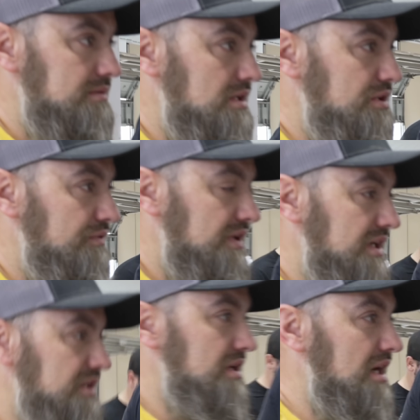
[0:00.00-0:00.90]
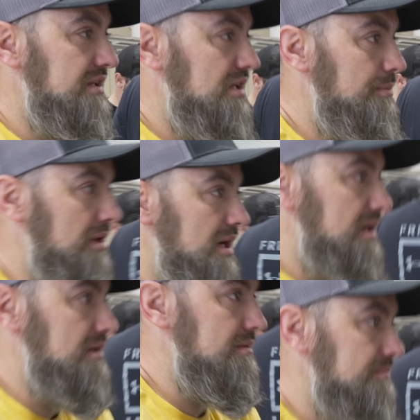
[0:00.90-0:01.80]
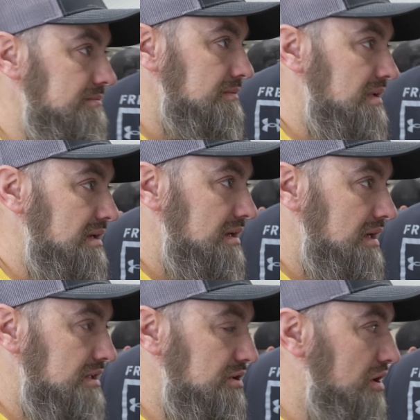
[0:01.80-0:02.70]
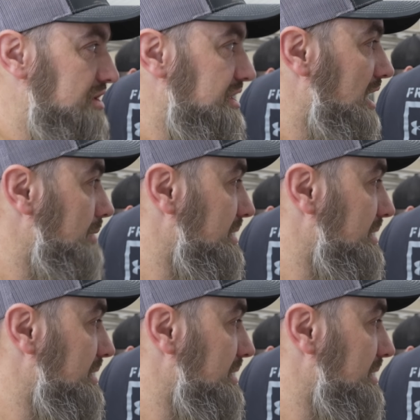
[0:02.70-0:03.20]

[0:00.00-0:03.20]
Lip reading: Because you feel like you got the upper hand. It's our job